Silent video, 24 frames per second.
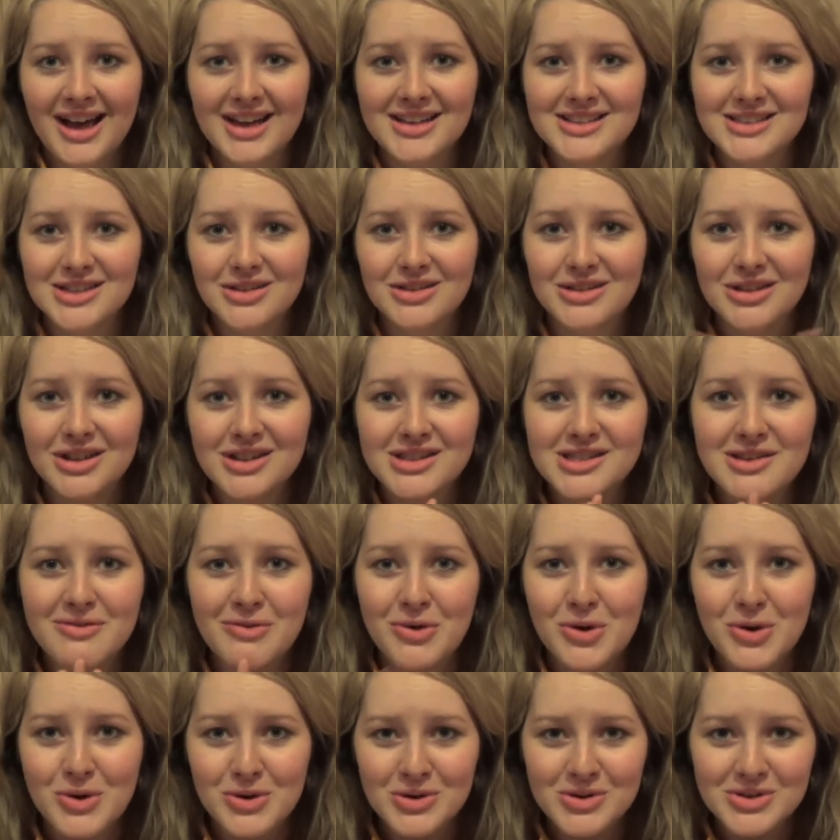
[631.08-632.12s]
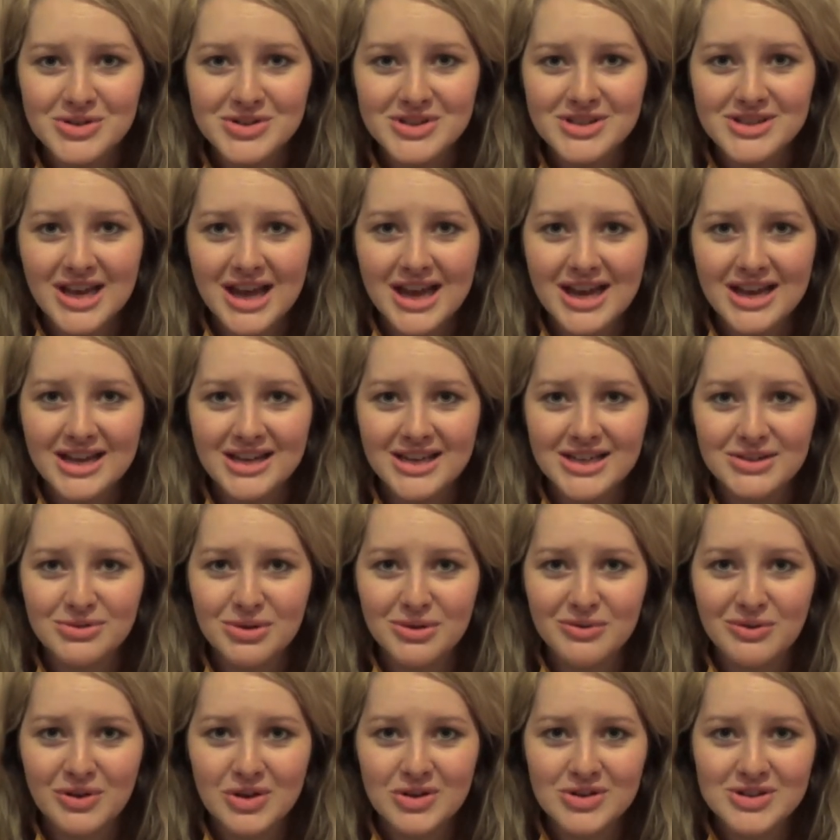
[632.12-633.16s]
So lots of hauls and
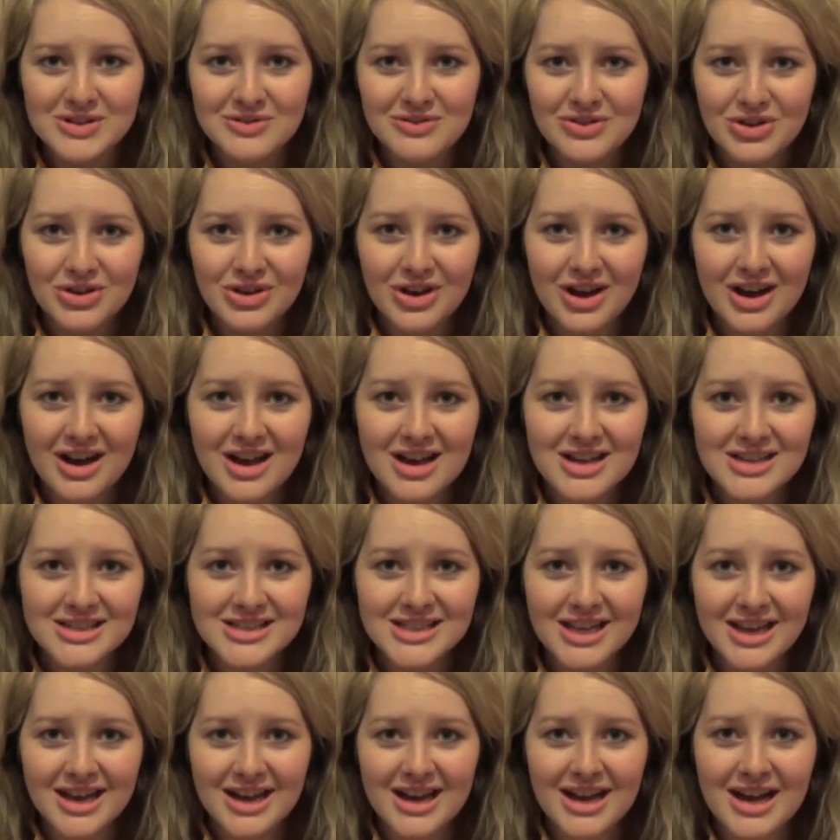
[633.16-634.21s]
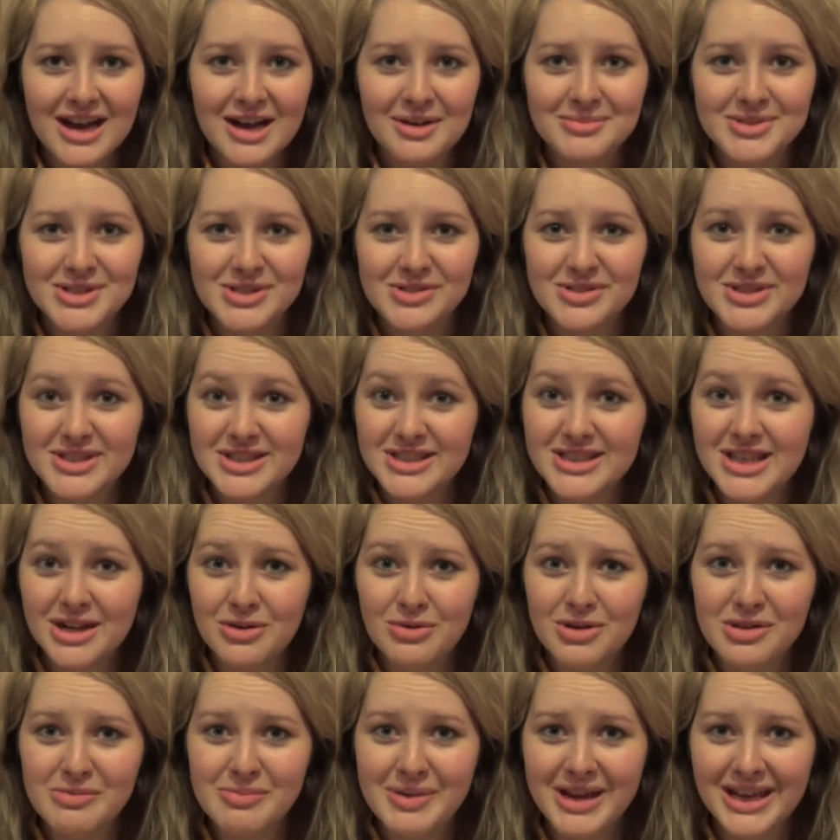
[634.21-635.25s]
reviews for you guys. So stick
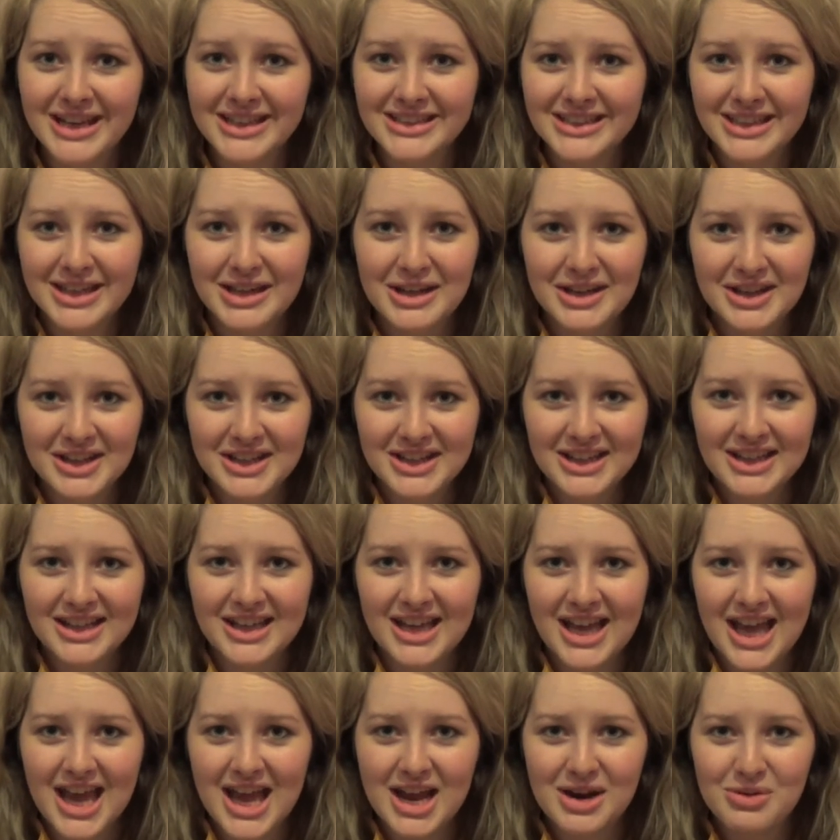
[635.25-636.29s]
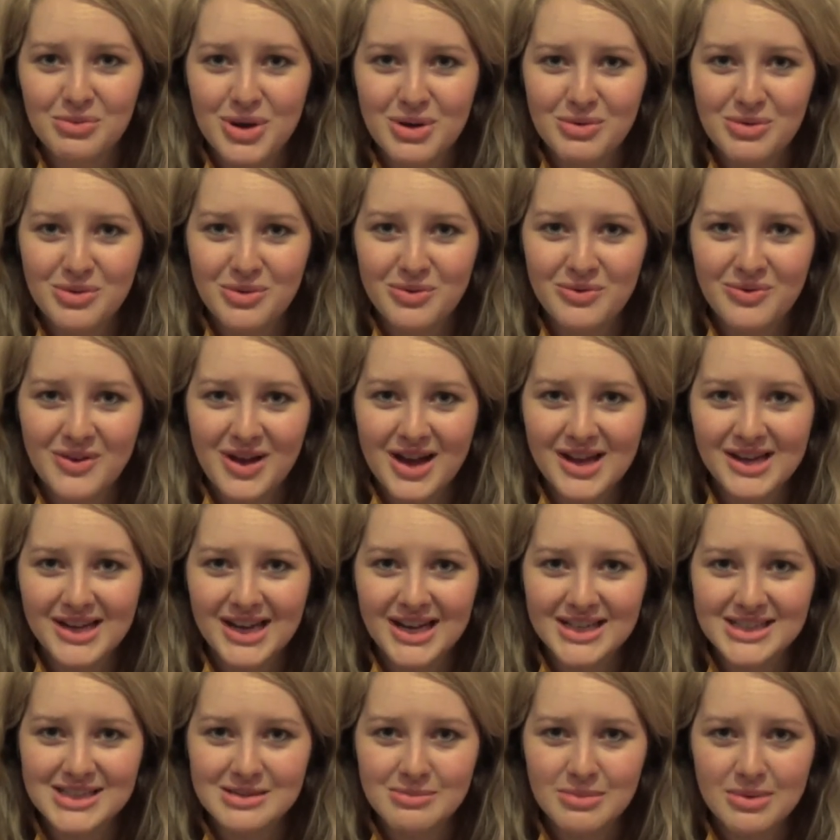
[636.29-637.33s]
with me and we will find
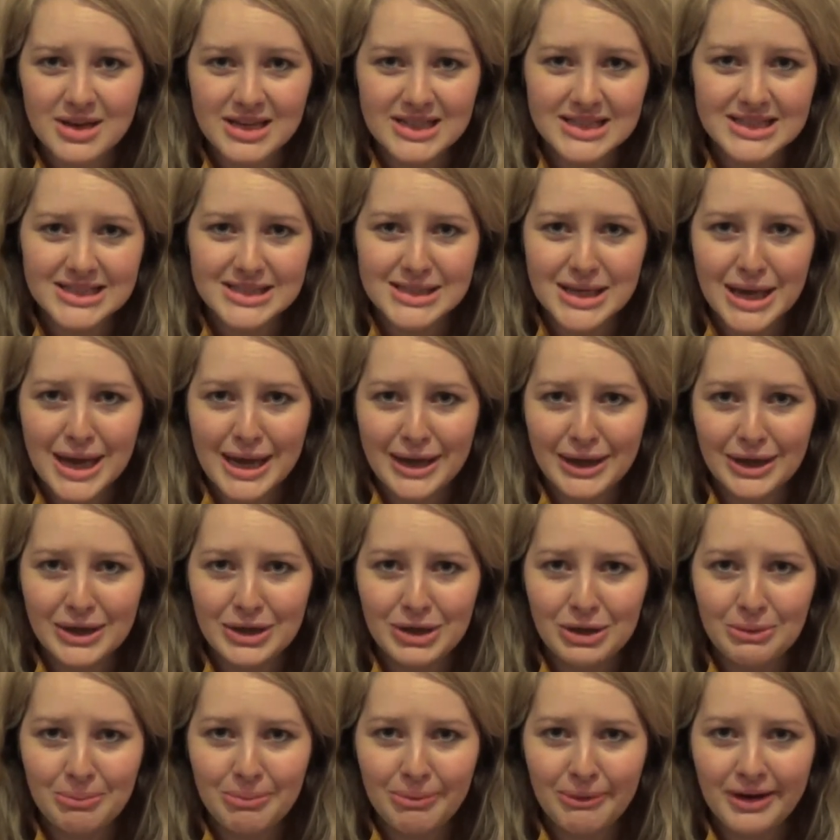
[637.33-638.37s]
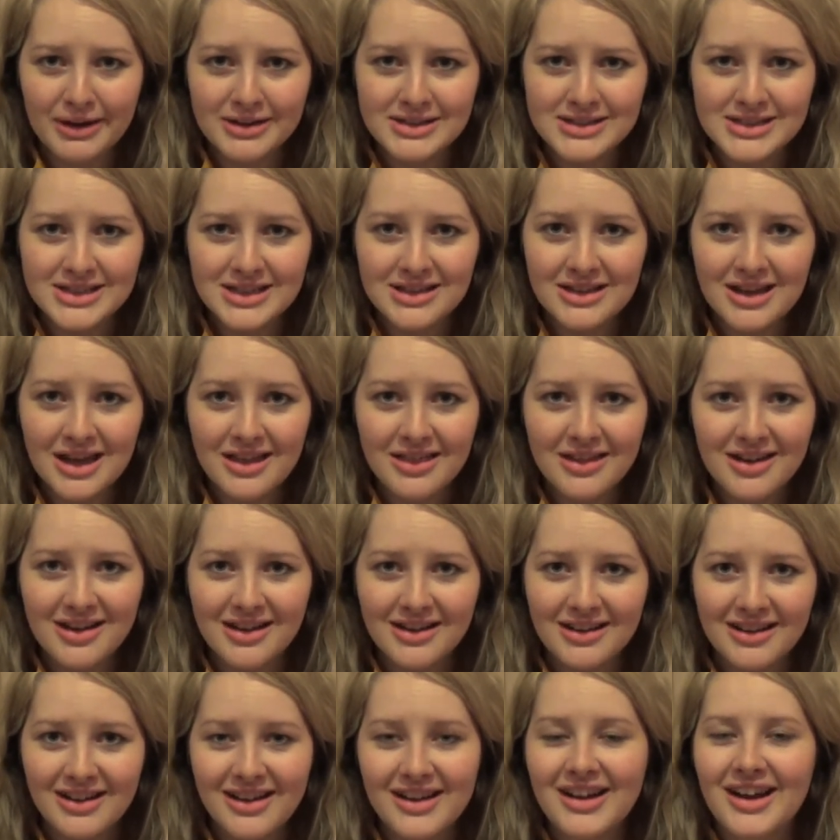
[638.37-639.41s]
out some exciting new products
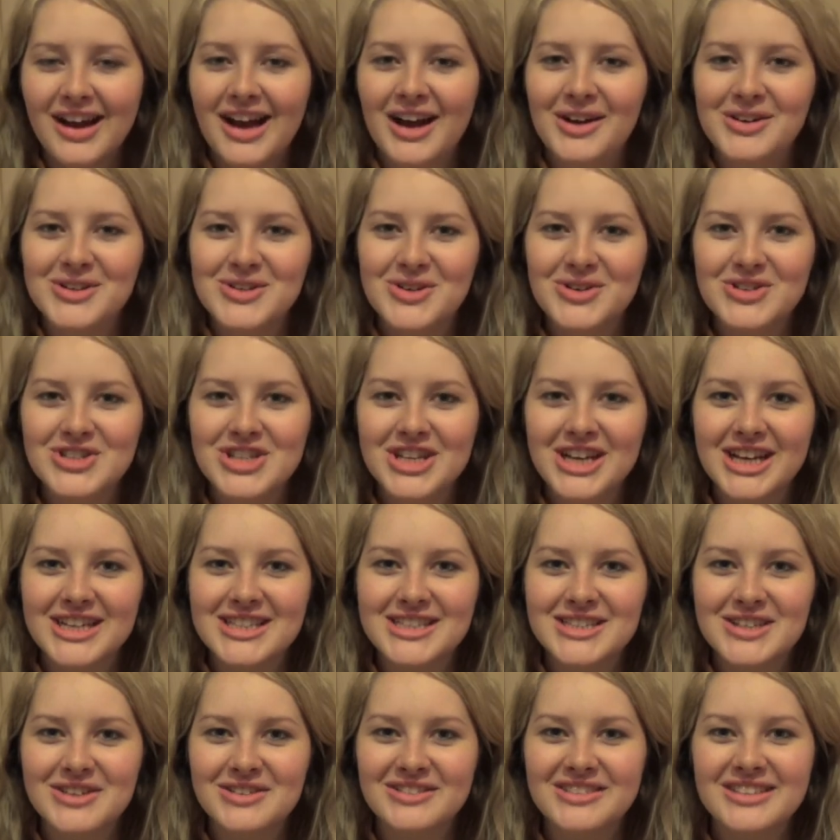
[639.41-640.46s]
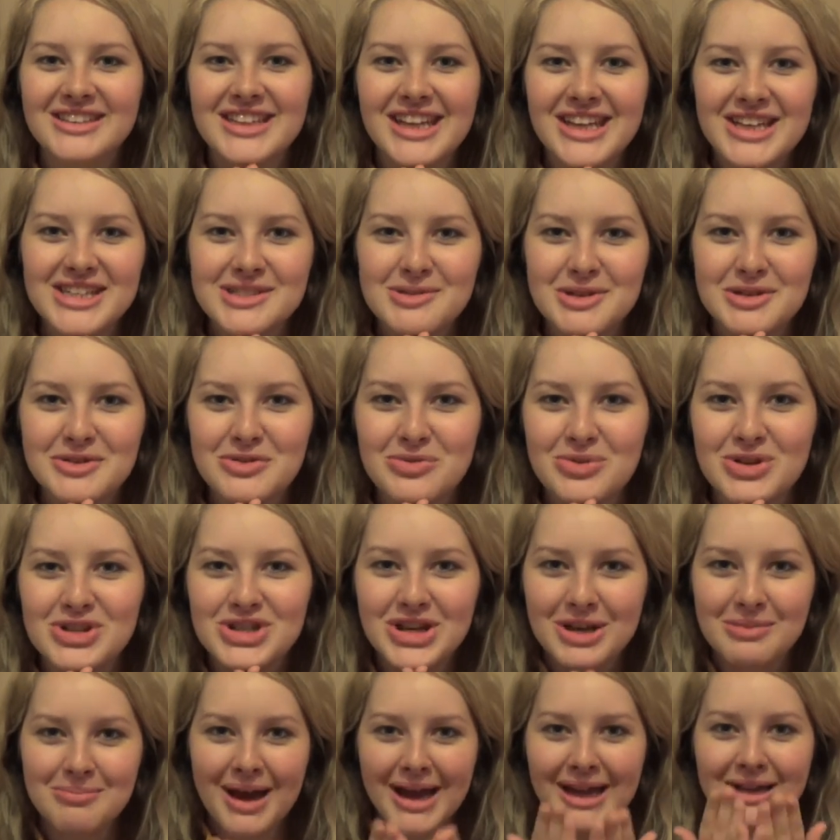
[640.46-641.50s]
together. I'll talk to you guys soon. Thank you so much for
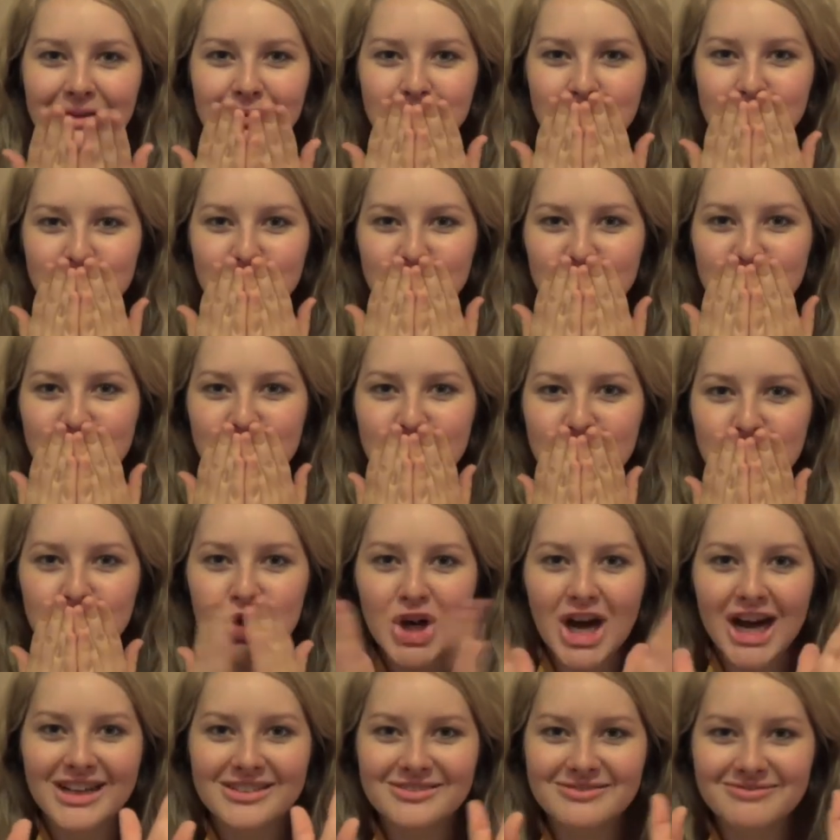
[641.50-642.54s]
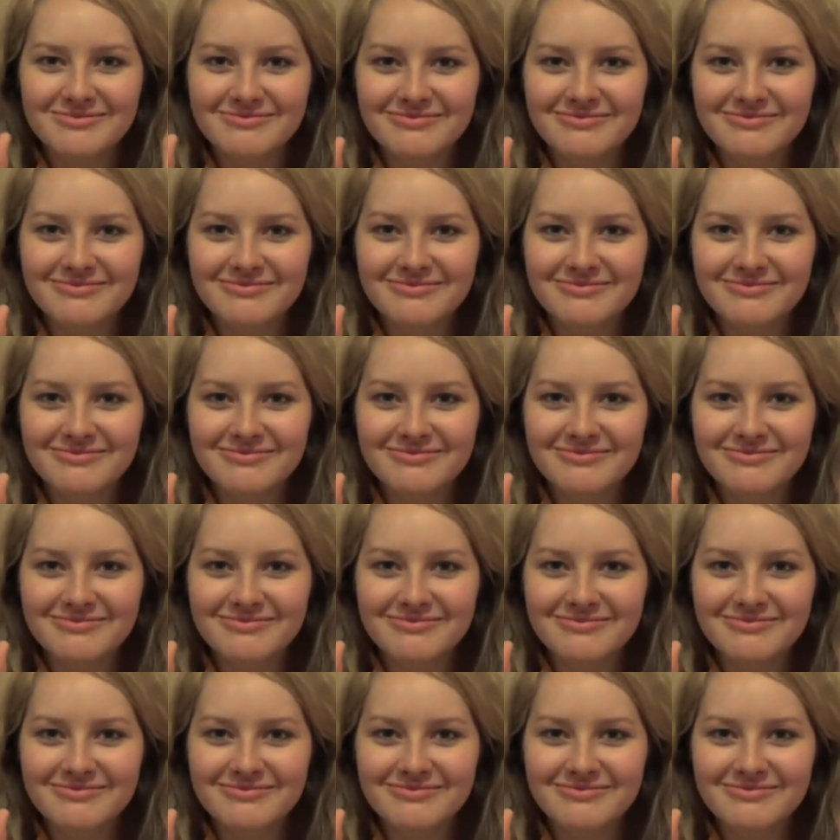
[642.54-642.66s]
watching. Bye.